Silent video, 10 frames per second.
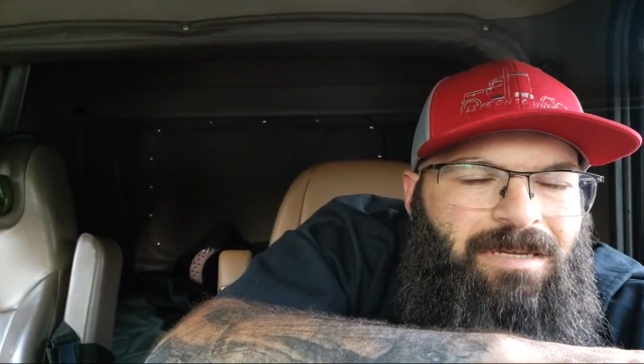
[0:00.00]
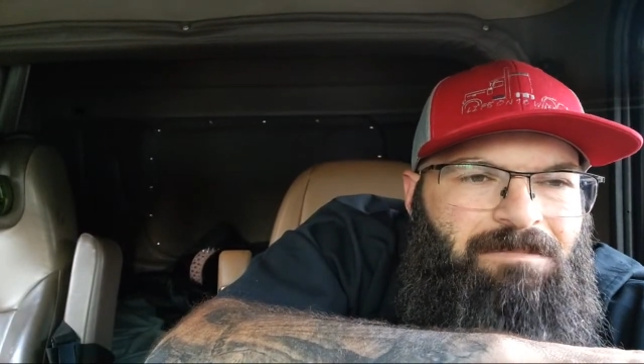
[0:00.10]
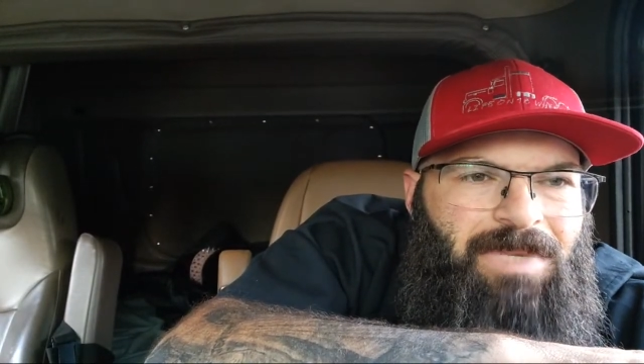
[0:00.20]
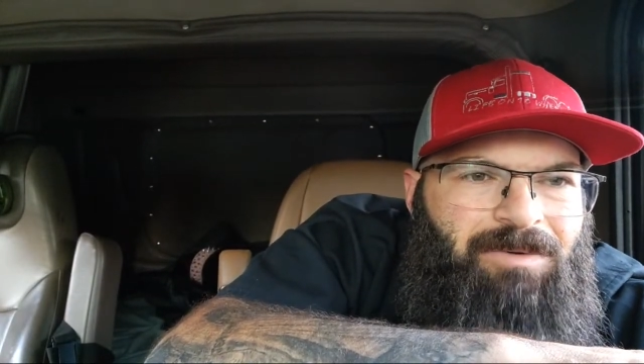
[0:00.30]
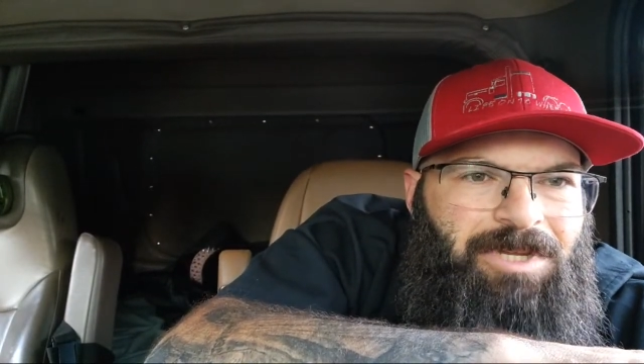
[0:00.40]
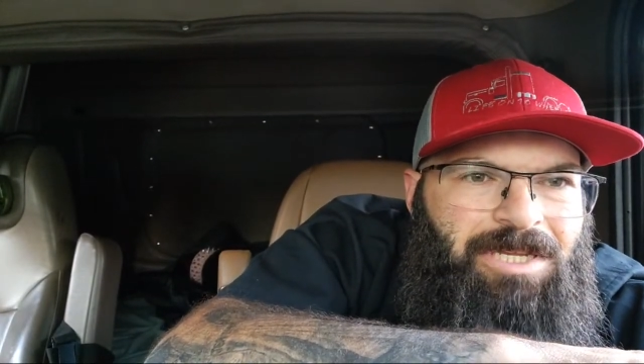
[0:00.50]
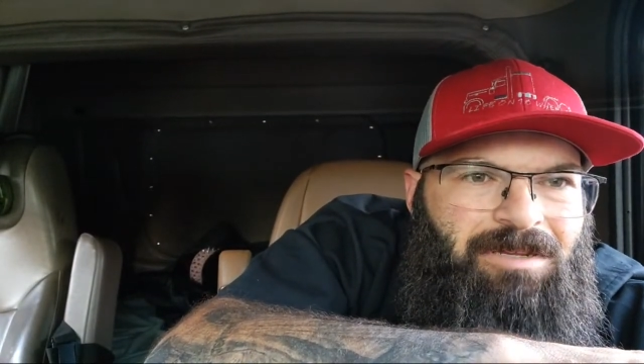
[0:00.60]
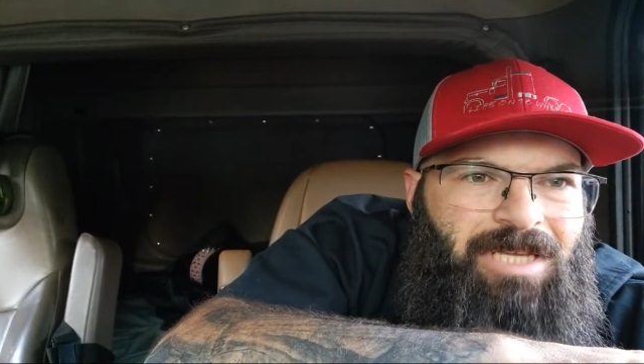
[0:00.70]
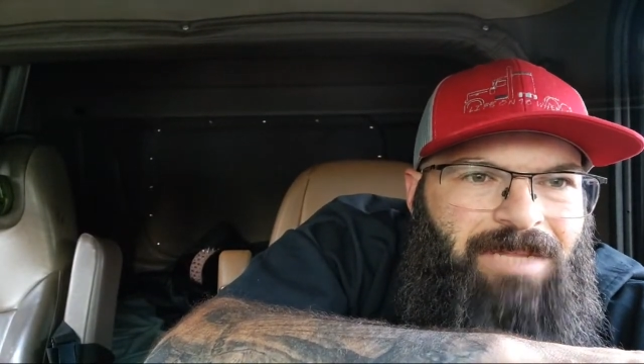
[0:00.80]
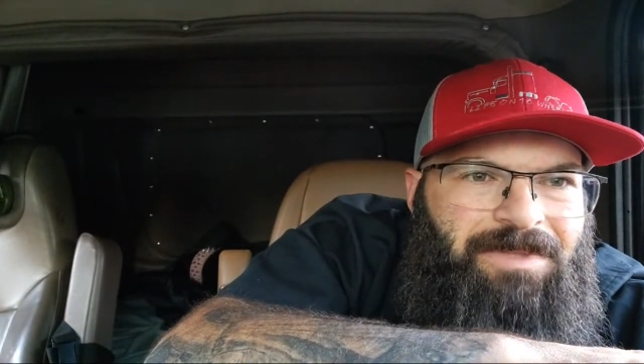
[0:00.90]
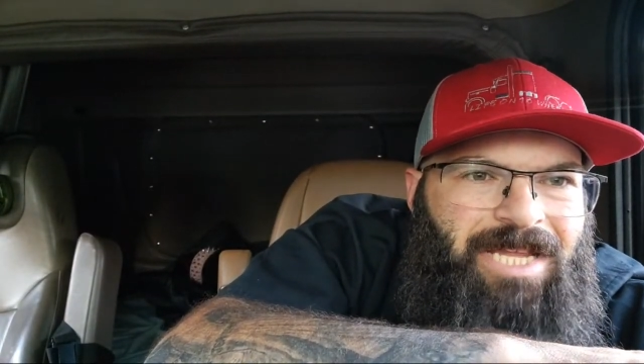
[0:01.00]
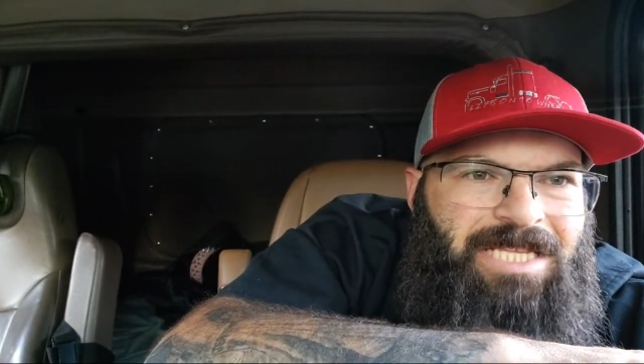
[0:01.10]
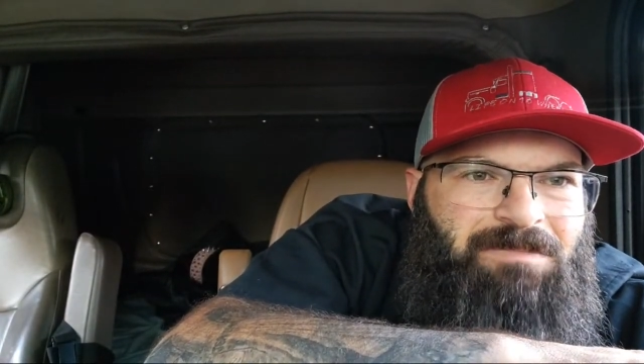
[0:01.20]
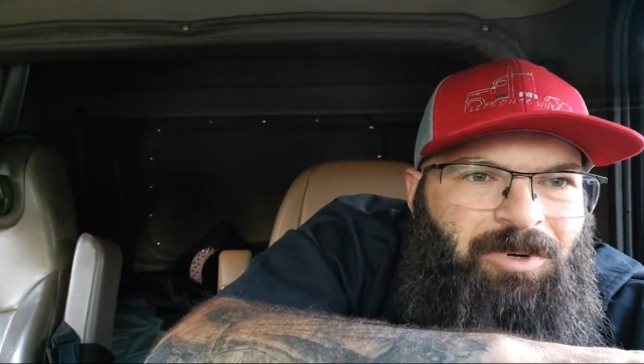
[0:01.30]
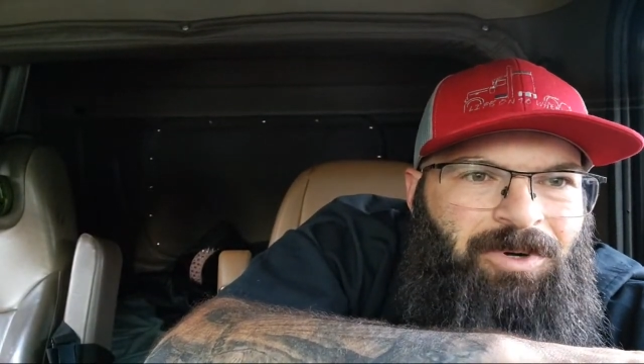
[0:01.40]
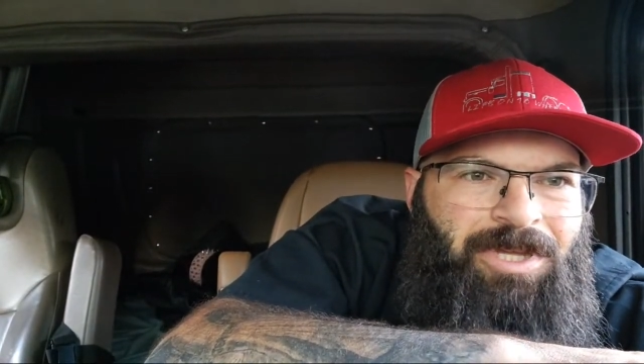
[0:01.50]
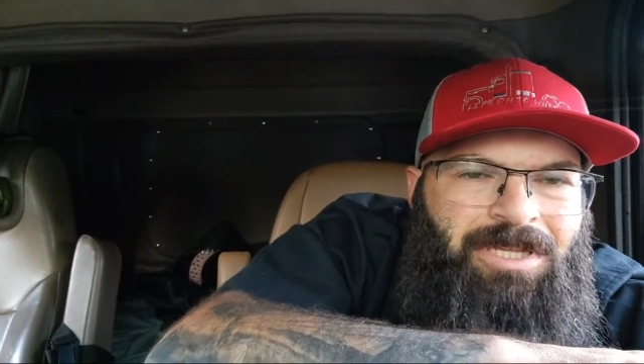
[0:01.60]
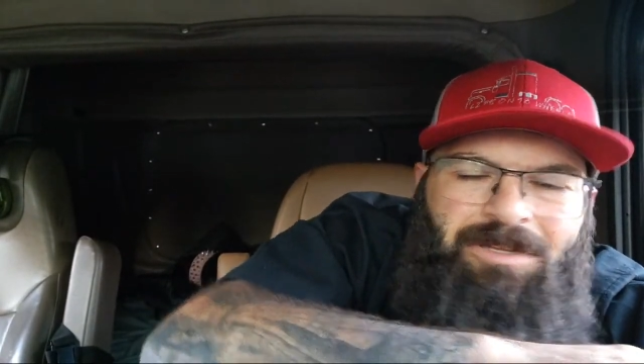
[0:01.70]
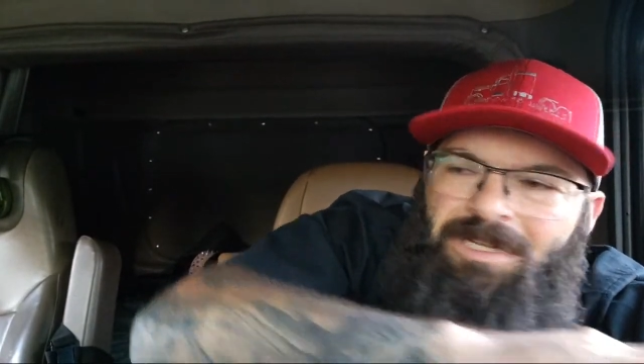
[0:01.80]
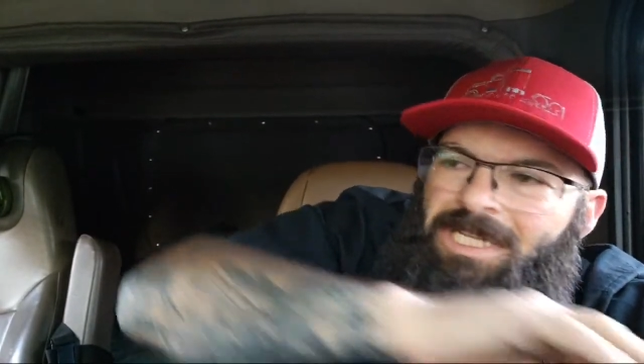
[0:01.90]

But when you get up the next morning, you can